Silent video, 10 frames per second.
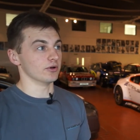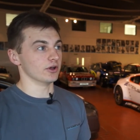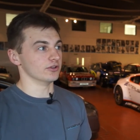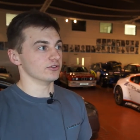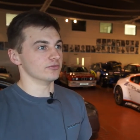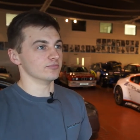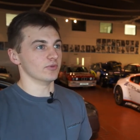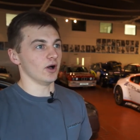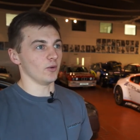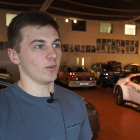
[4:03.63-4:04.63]
And
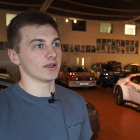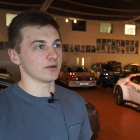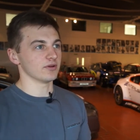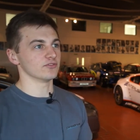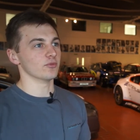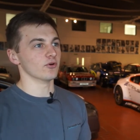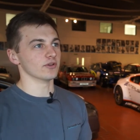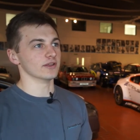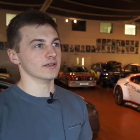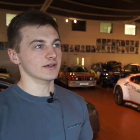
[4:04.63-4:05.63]
I wake up every
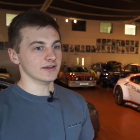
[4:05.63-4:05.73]
morning